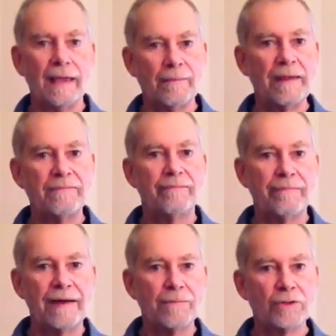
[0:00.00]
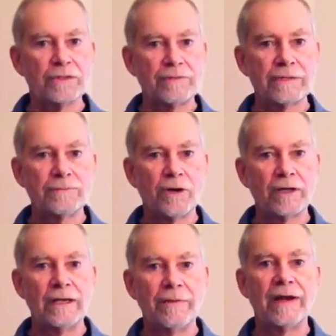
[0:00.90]
and by most of us I'm
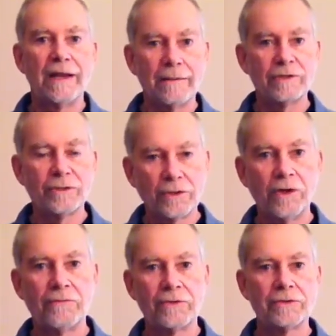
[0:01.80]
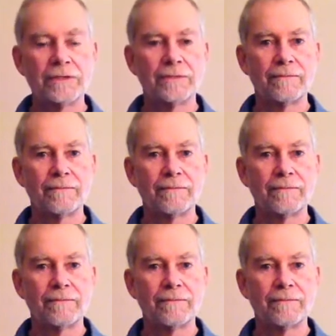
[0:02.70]
talking about amateur golfers,